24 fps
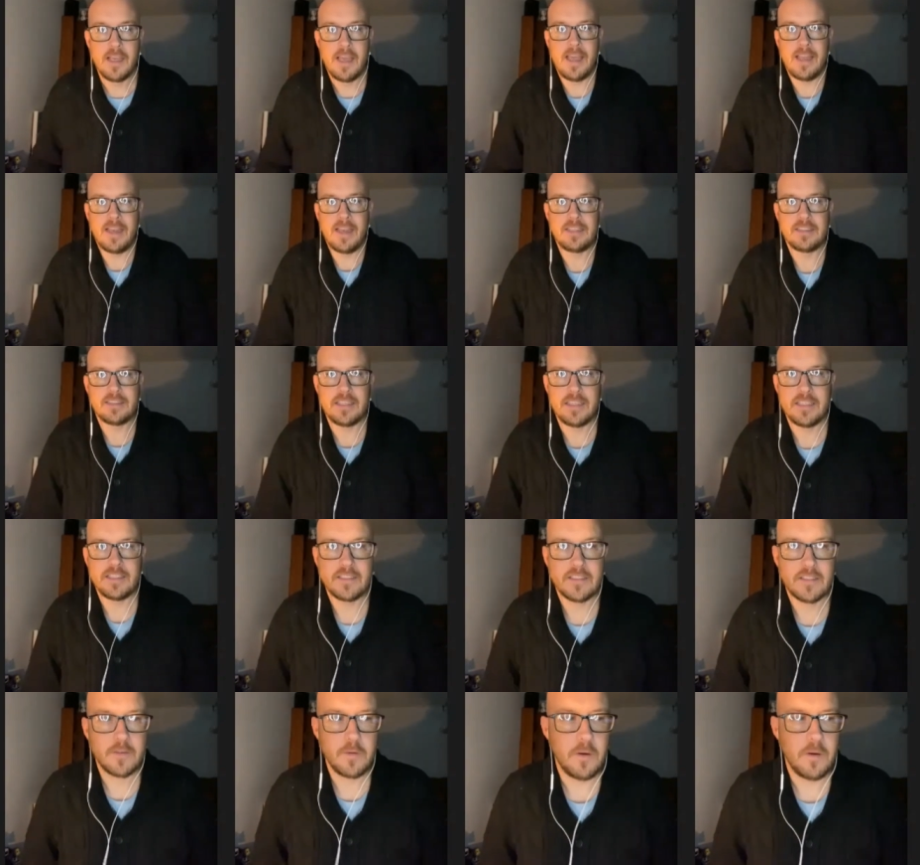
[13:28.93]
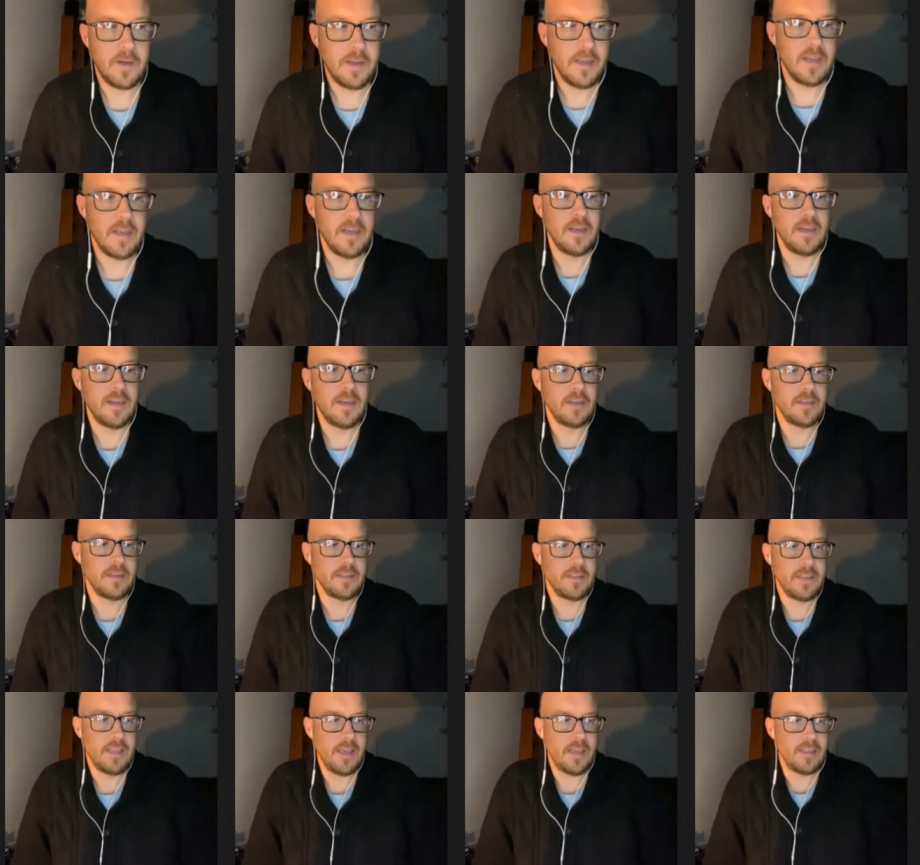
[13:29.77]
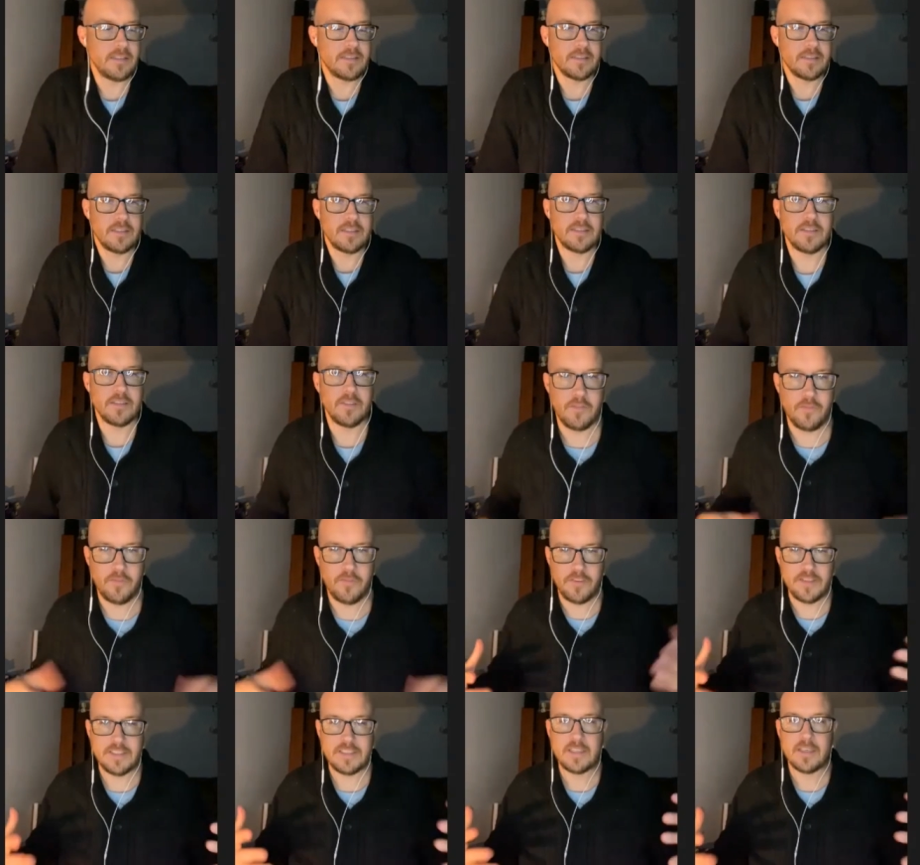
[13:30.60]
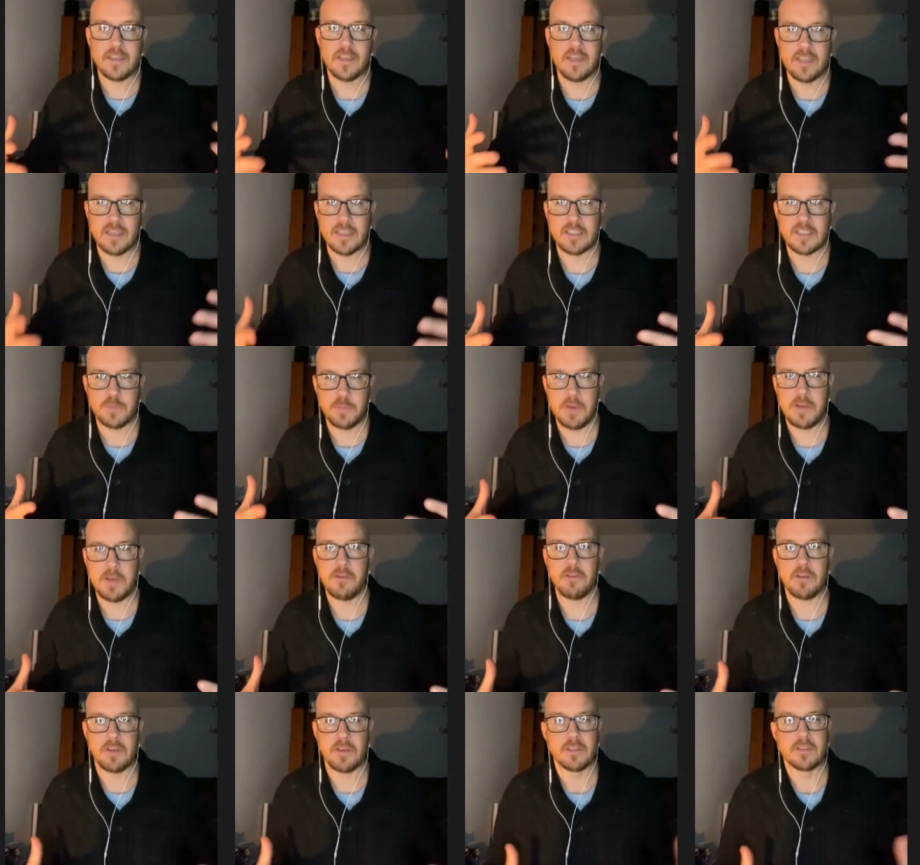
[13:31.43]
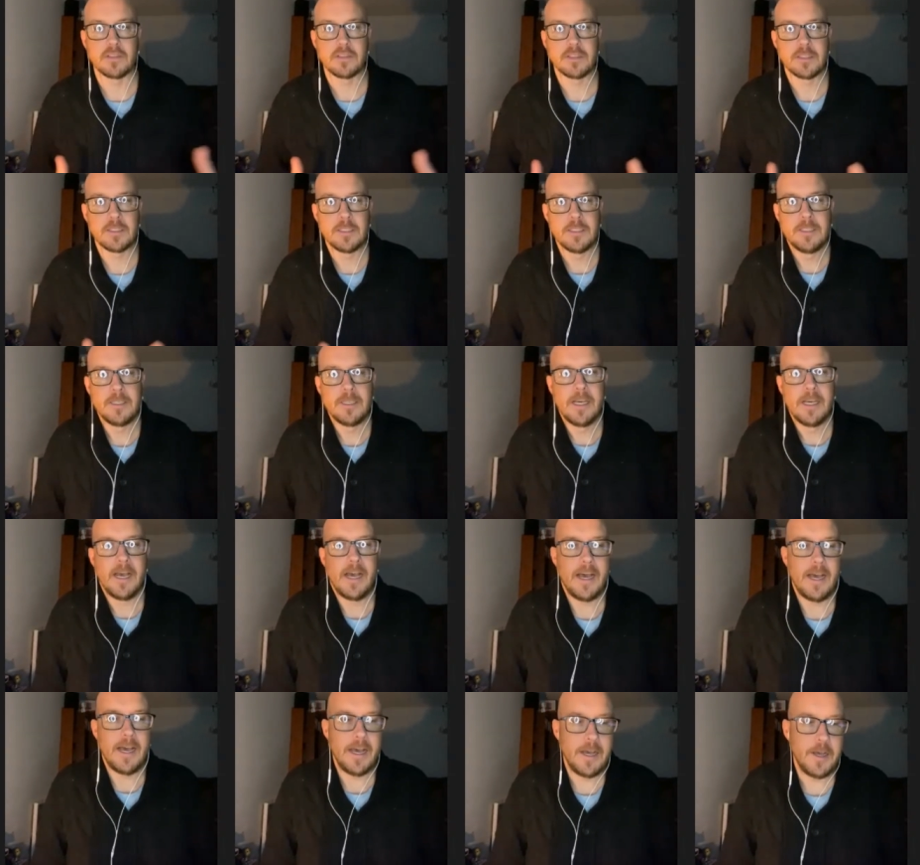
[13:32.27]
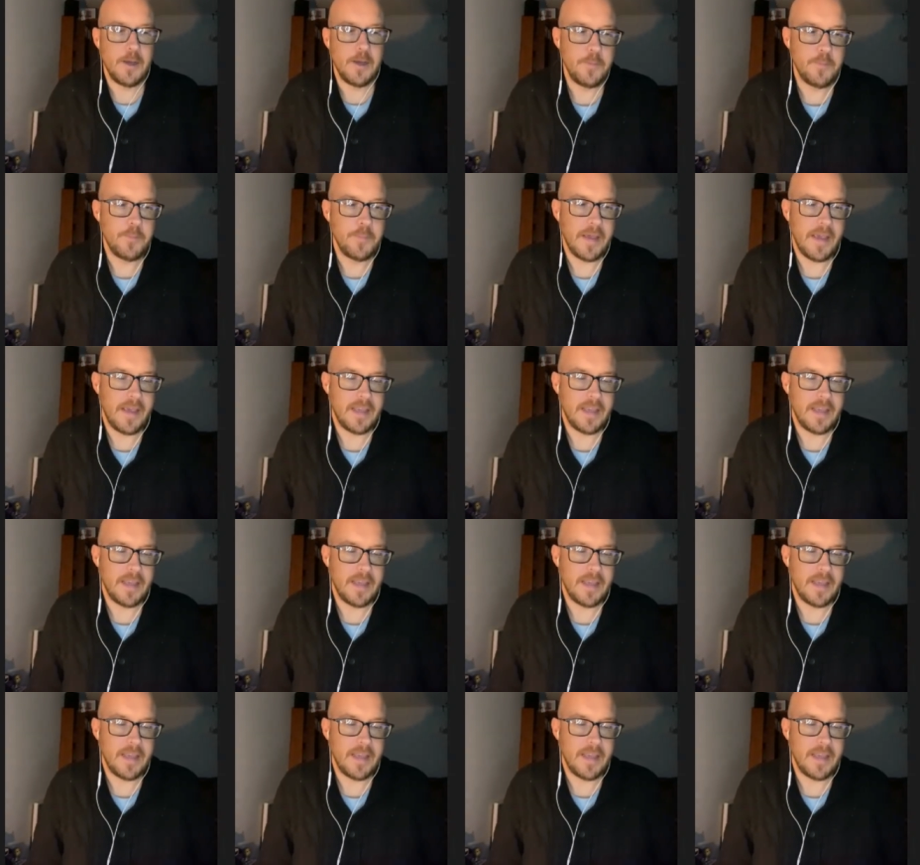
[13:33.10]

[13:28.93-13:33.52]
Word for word: and yep. it's it's quite a yeah it's it's a physical experience it um, is.